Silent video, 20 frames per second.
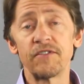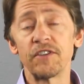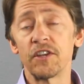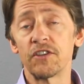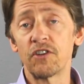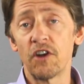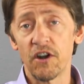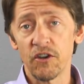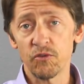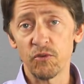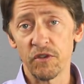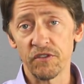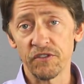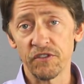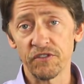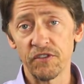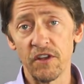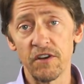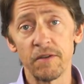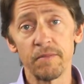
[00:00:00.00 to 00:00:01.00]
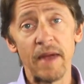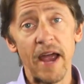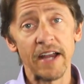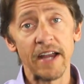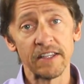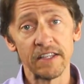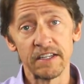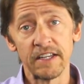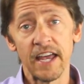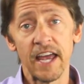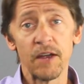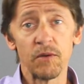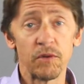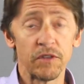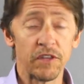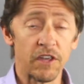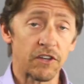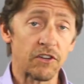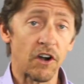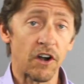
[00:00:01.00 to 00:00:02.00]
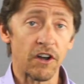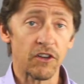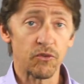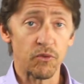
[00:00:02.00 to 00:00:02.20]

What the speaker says: for the Atari 2600 back in the day when the Atari